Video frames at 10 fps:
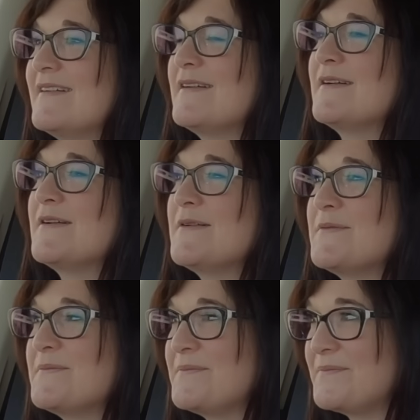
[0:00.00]

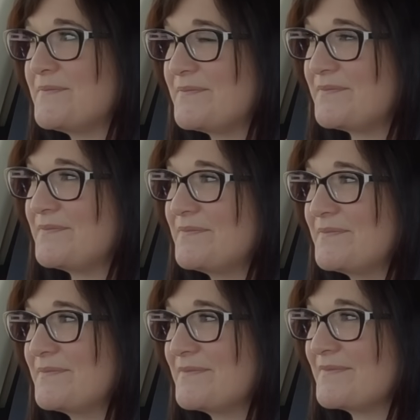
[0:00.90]

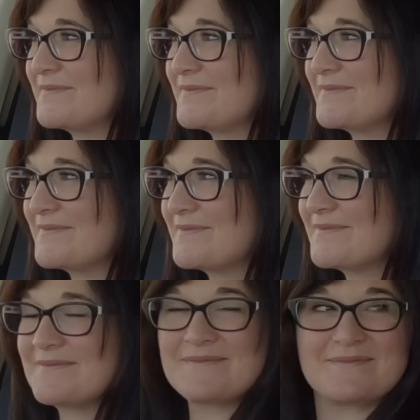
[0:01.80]

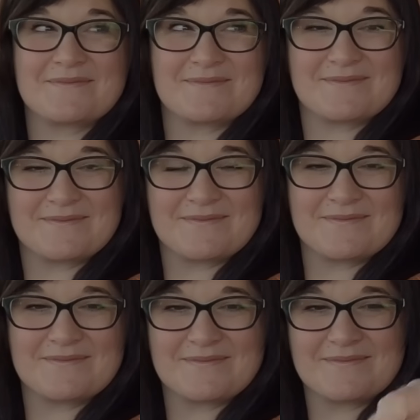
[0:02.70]

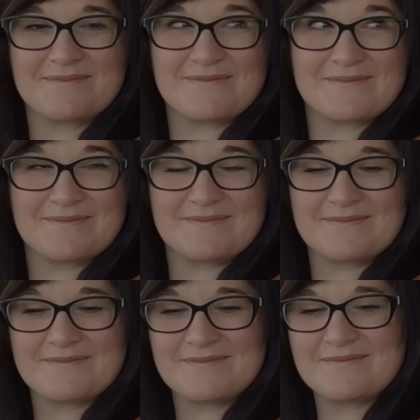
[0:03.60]

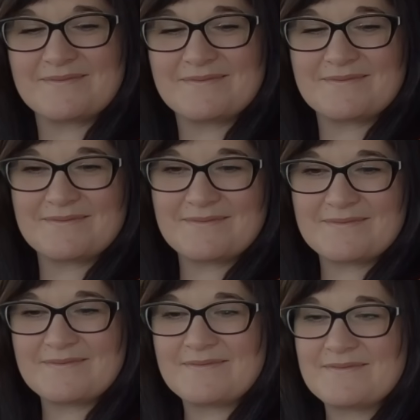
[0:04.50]

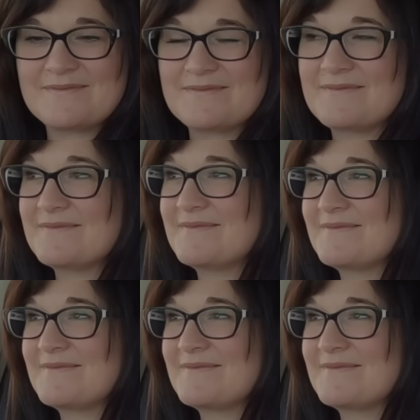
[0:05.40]
(not speaking)